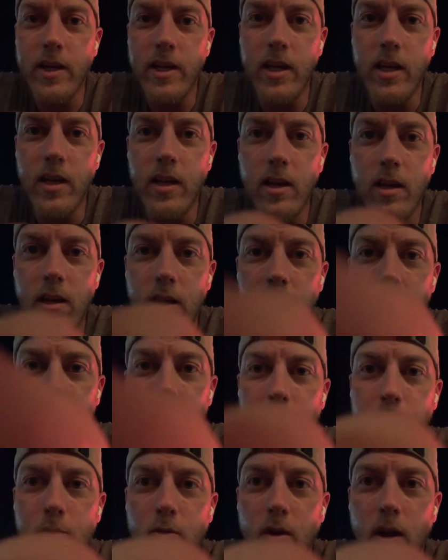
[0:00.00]
Ricky.
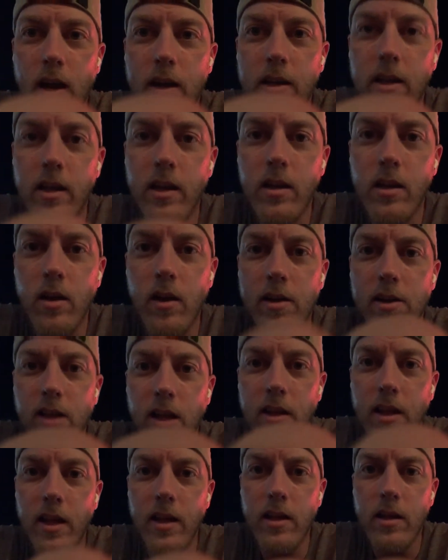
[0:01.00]
Keep grinding. Oh, I
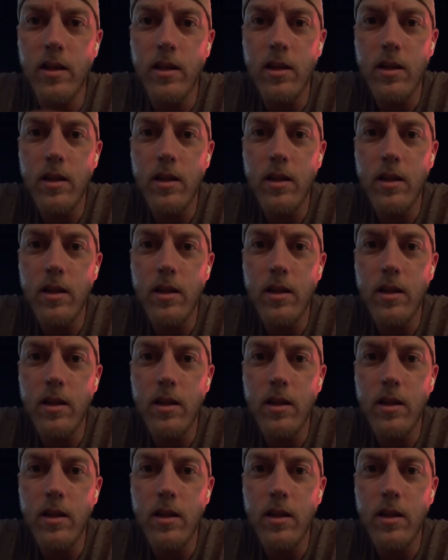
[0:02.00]
saw that.